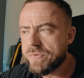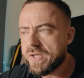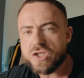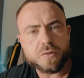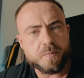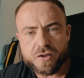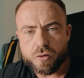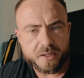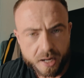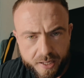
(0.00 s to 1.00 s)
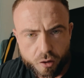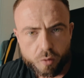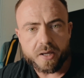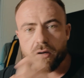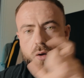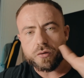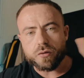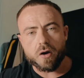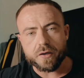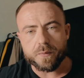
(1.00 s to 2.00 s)
split up your day a little bit, go do
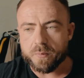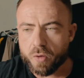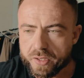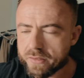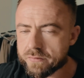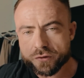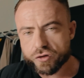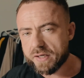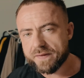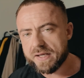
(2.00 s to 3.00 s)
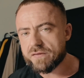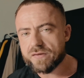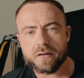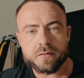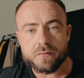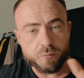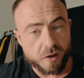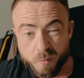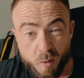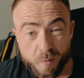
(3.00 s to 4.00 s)
cardio in the morning, train in the evening.
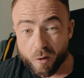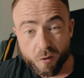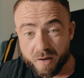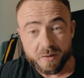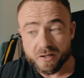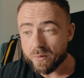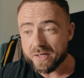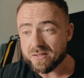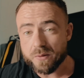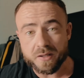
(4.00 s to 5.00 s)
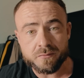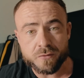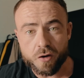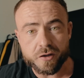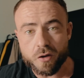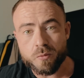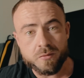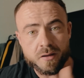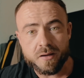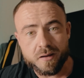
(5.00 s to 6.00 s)
At the moment, all I've been doing is doing cardio
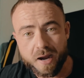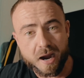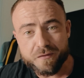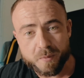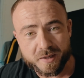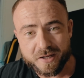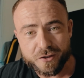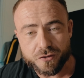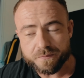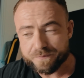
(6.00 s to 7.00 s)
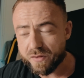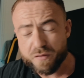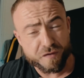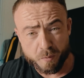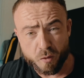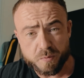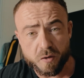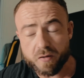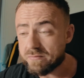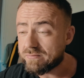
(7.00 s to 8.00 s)
after my session for the most
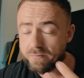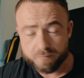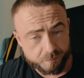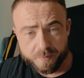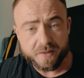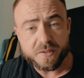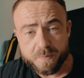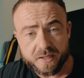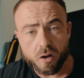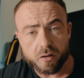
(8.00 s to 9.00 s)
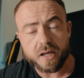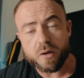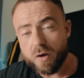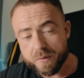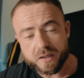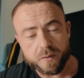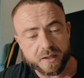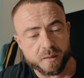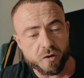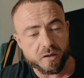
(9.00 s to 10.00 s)
part. There's been the odd day where I've been doing it
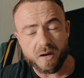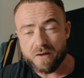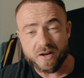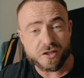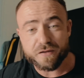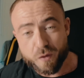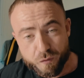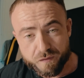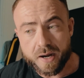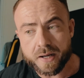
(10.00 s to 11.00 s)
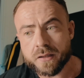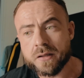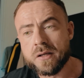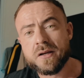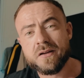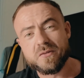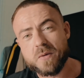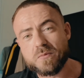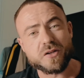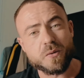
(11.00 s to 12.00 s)
in the morning, but I've actually felt fine to be
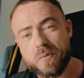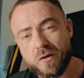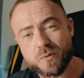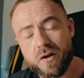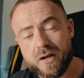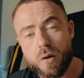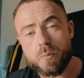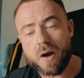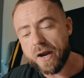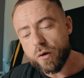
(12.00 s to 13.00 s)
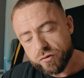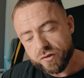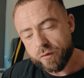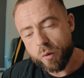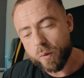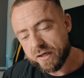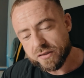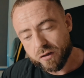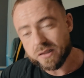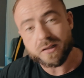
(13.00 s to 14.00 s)
able to do it post-workout. But I also know when I
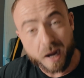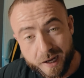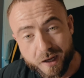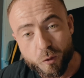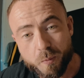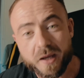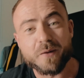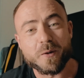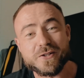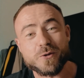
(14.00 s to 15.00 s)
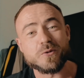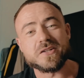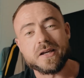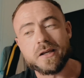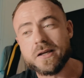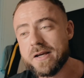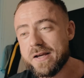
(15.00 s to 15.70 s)
start to die a little bit, which you'll see